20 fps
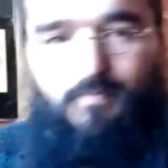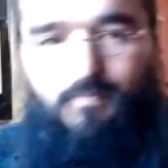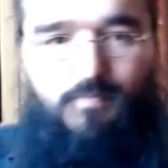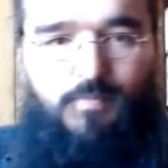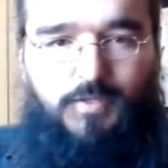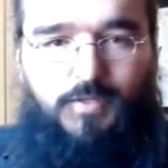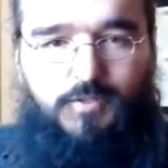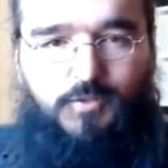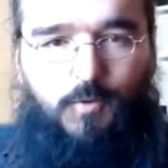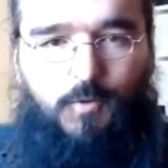
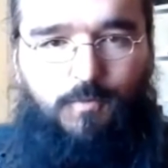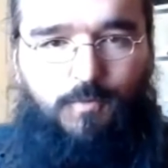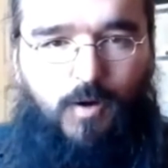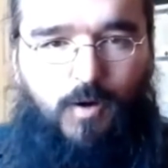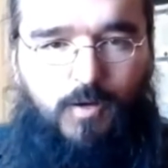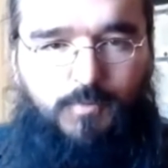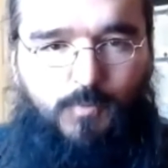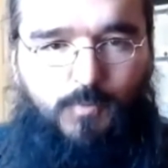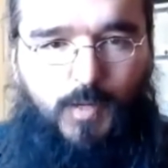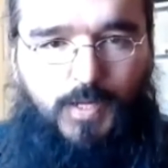There's no
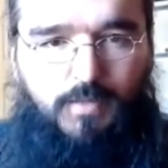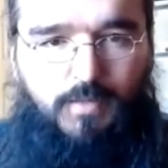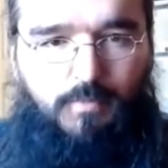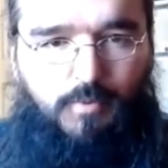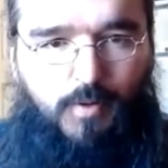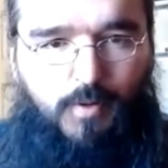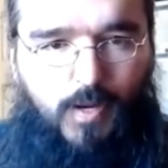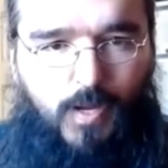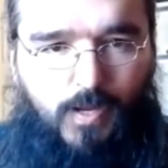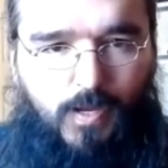wrong way to
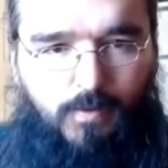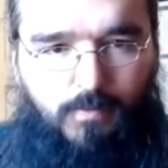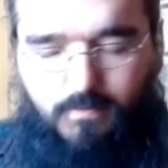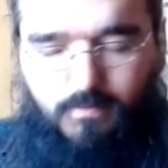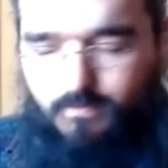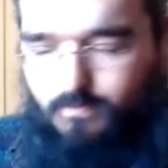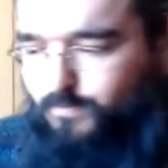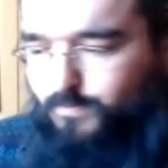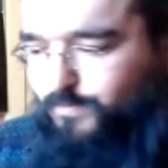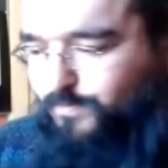pray,
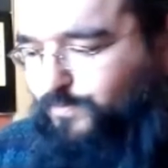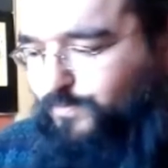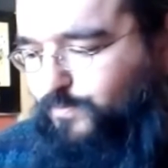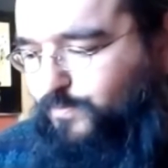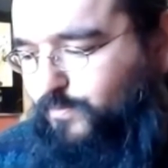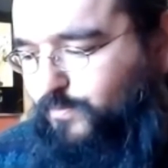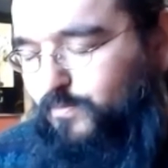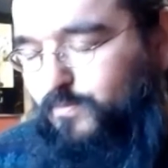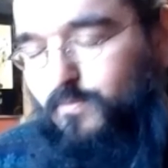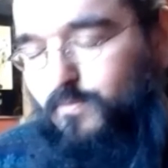
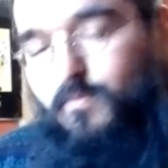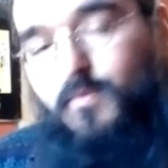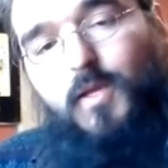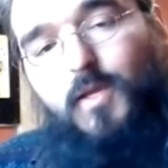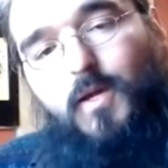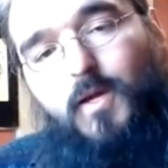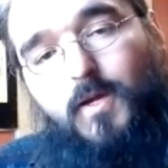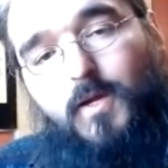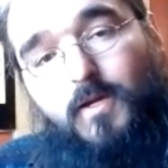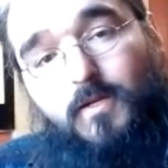
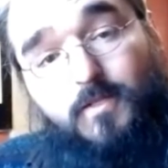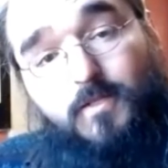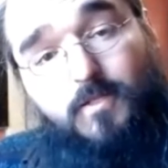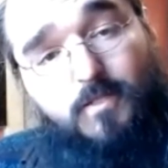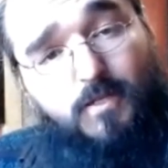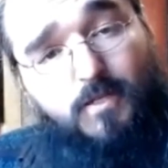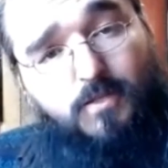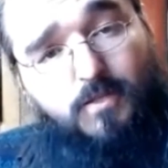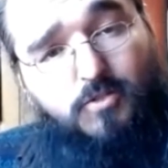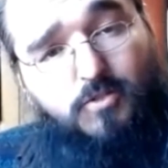just
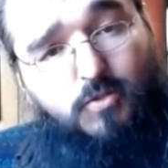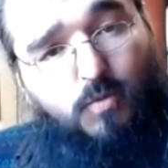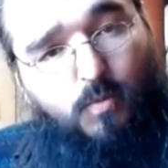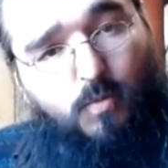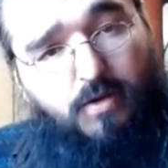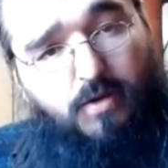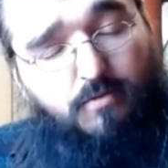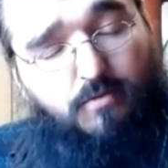like there's no